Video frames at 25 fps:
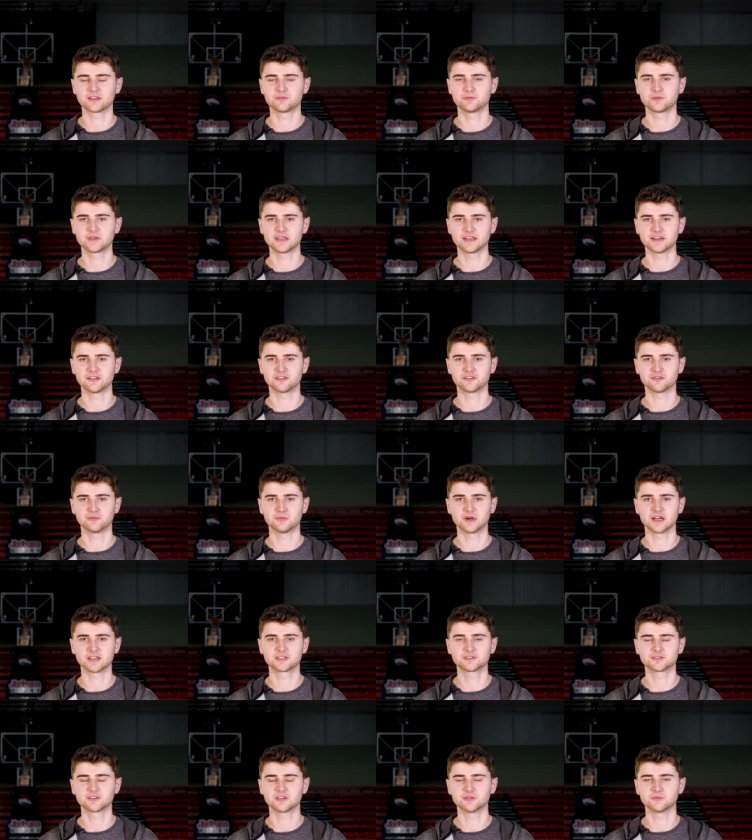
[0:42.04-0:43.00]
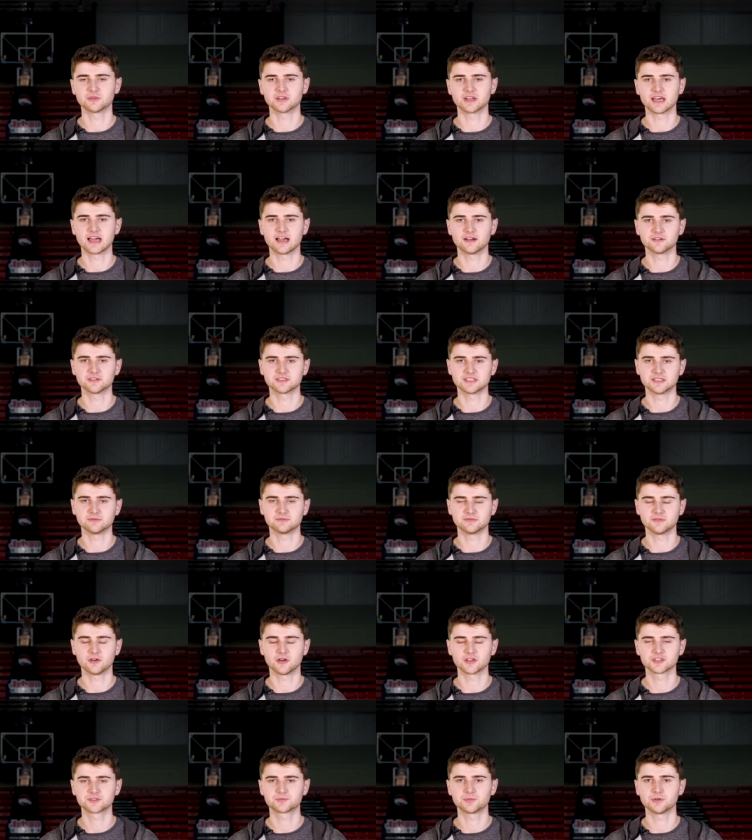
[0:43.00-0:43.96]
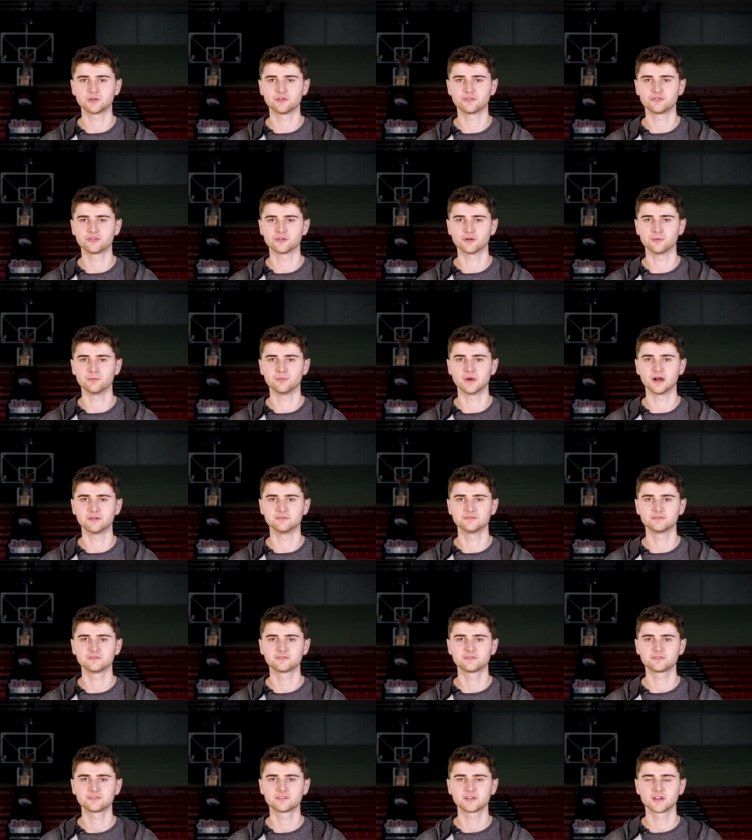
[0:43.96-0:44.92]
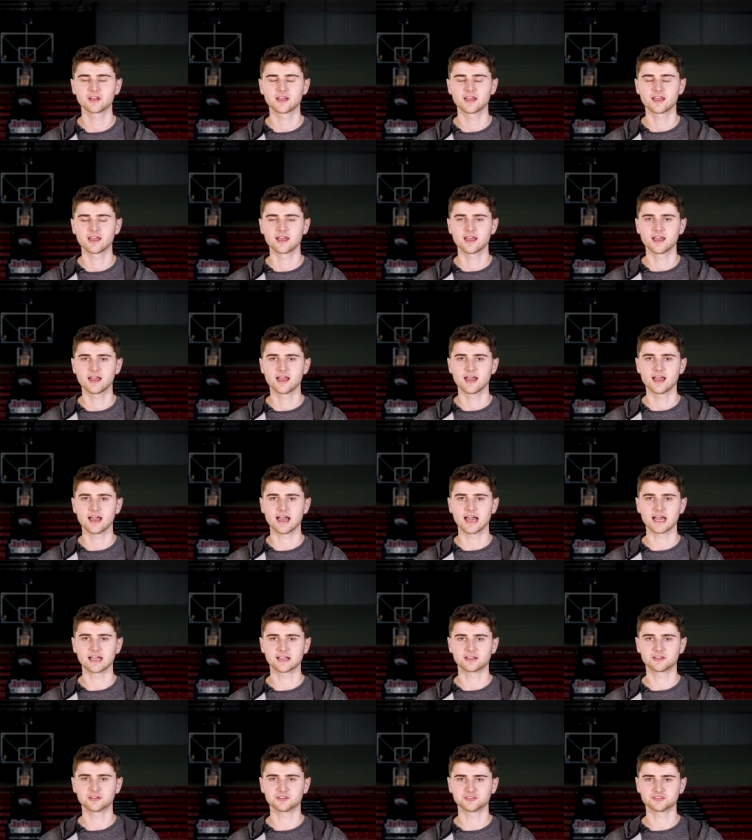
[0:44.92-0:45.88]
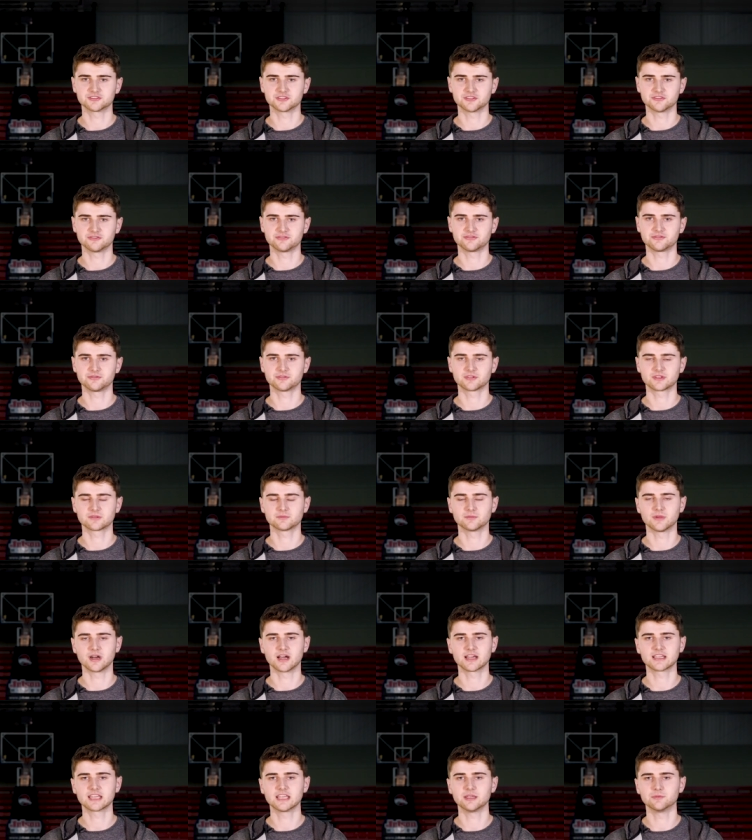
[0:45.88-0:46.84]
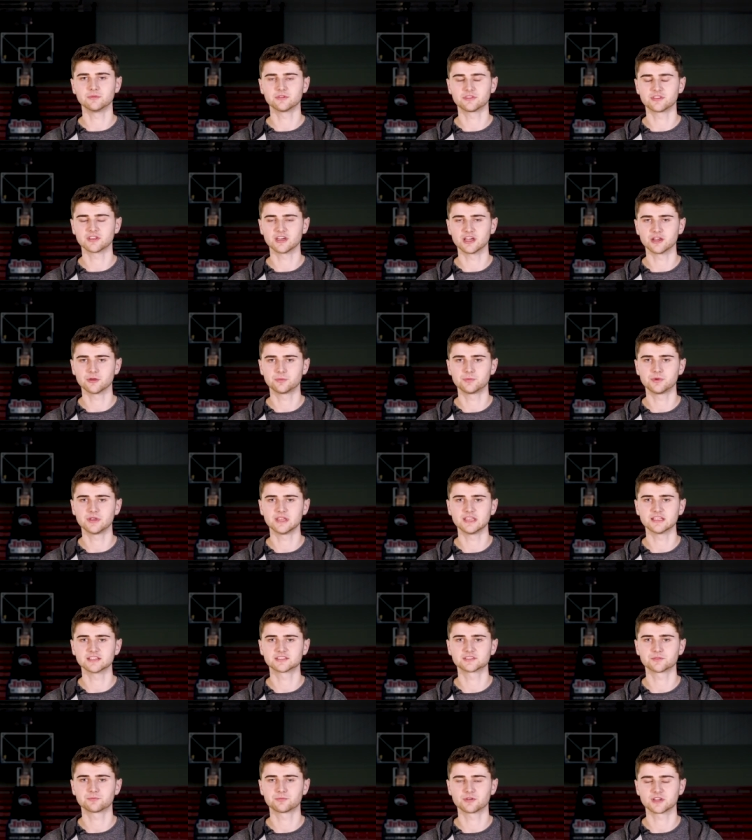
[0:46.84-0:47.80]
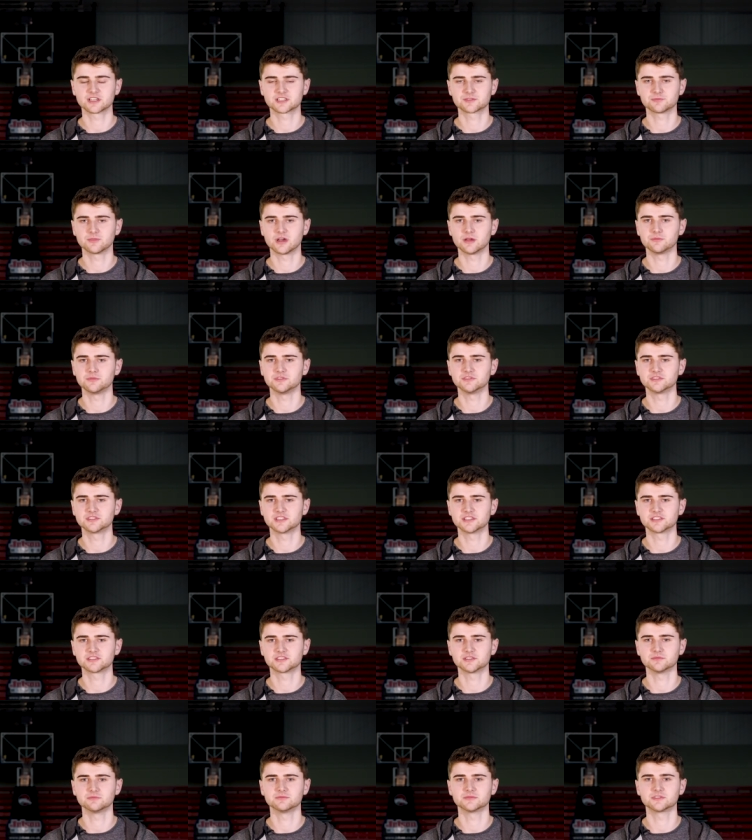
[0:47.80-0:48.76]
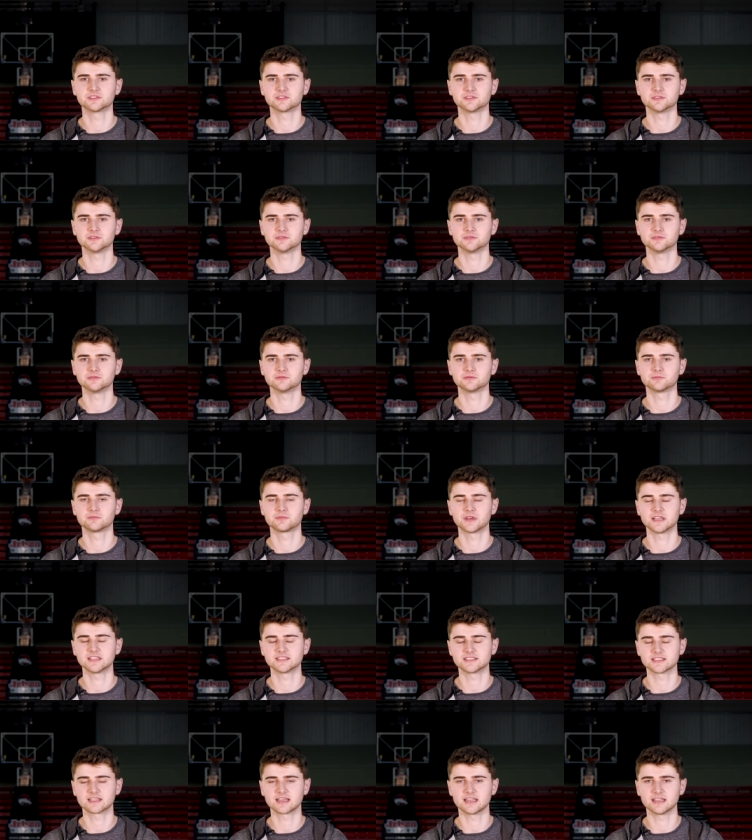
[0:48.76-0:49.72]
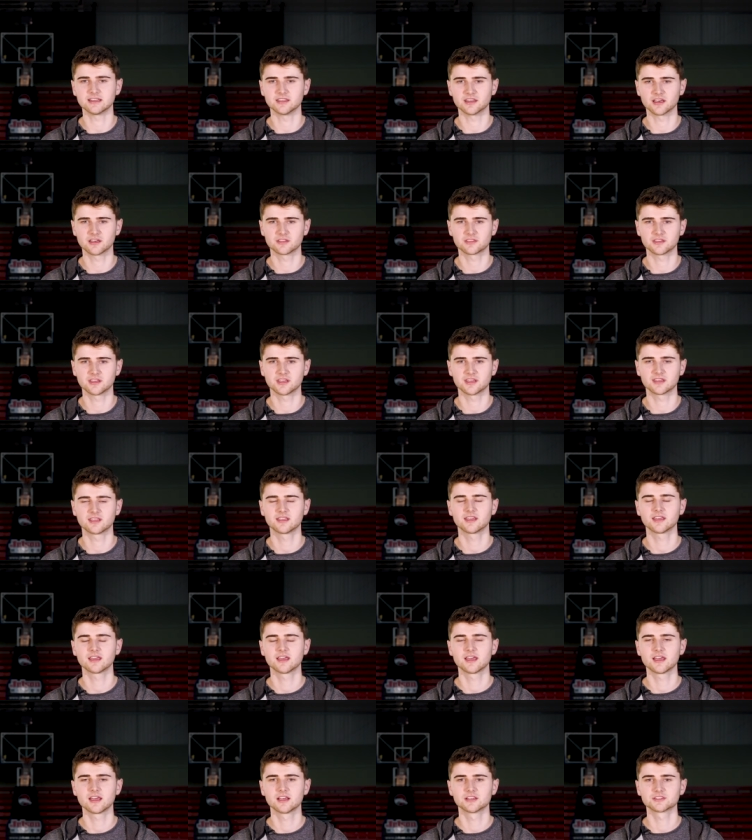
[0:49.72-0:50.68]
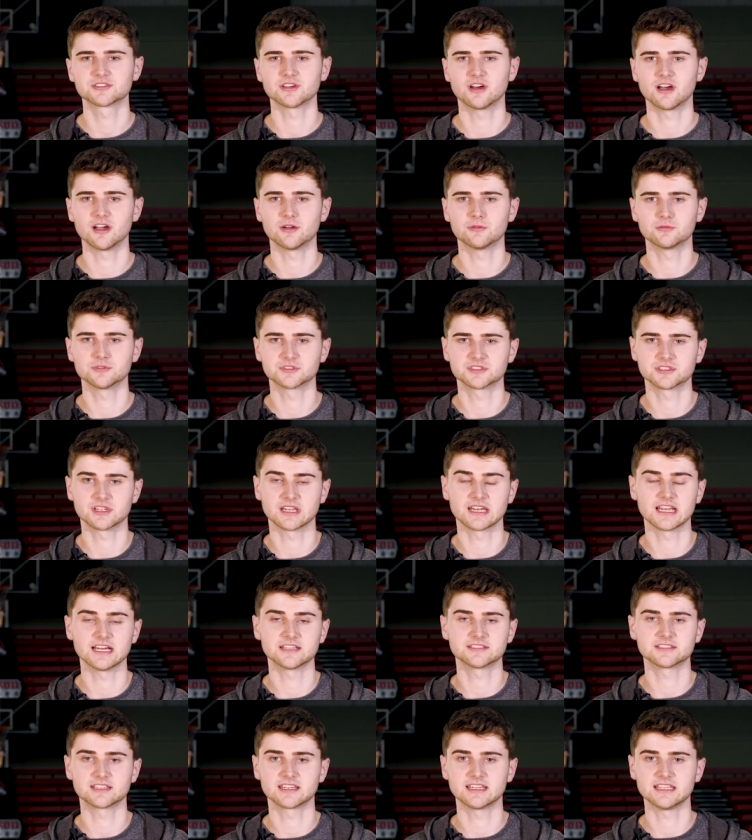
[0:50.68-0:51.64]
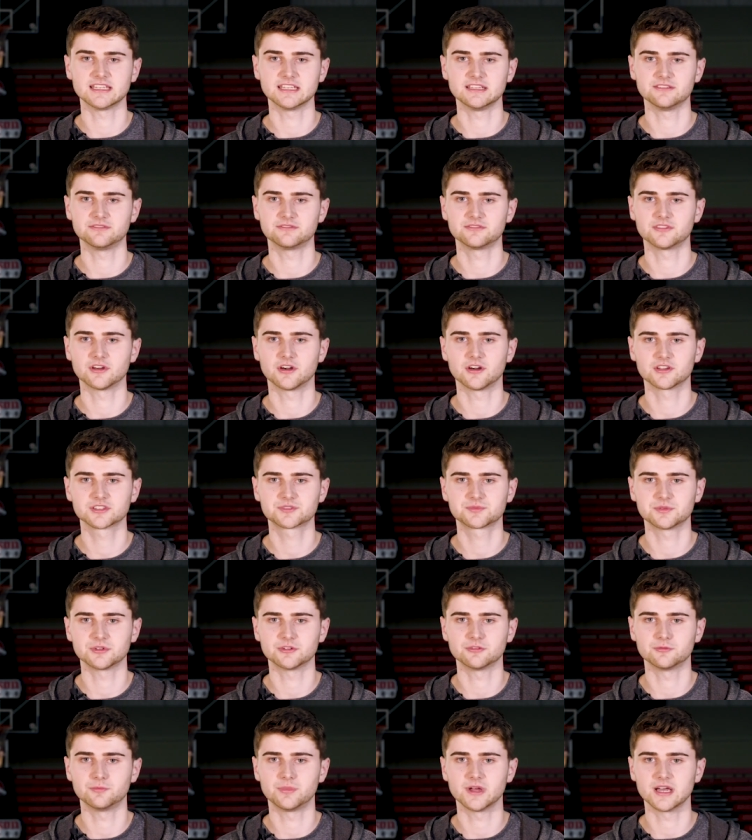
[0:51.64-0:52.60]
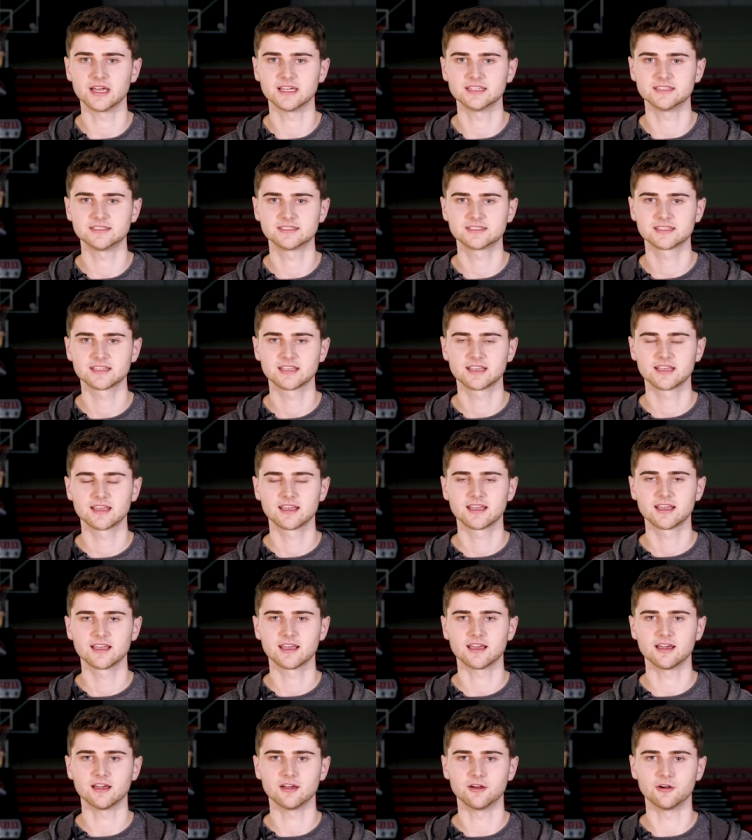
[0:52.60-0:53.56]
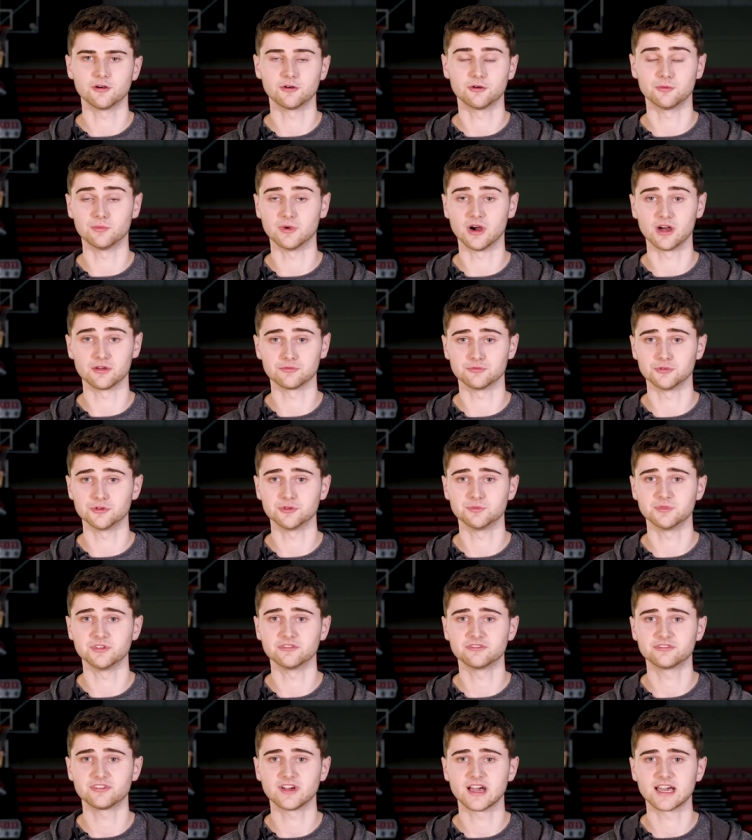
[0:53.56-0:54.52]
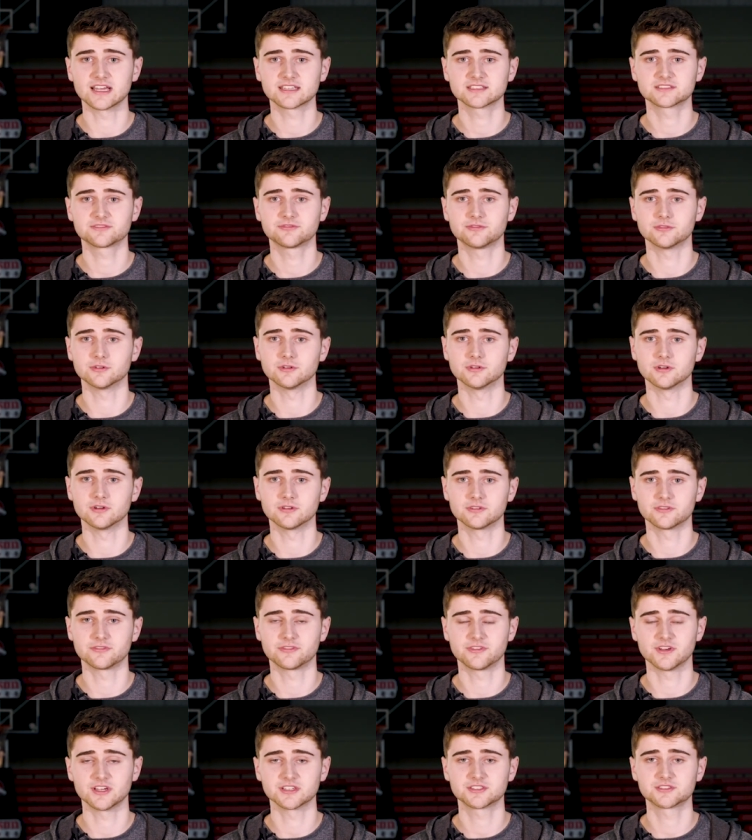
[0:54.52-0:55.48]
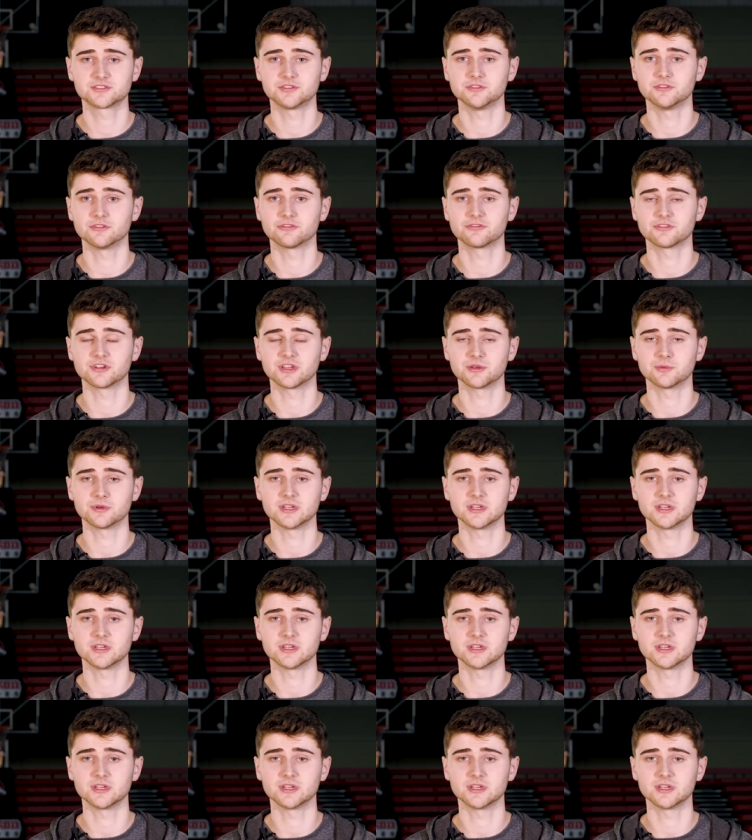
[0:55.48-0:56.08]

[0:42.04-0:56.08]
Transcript: at the beginning of my treatment, I was in hospital for a month. And because of my chemotherapy, it suppressed my immune system to basically nothing. So I wasn't allowed to leave the hospital bed uh, or my room, in fact, for the first two or three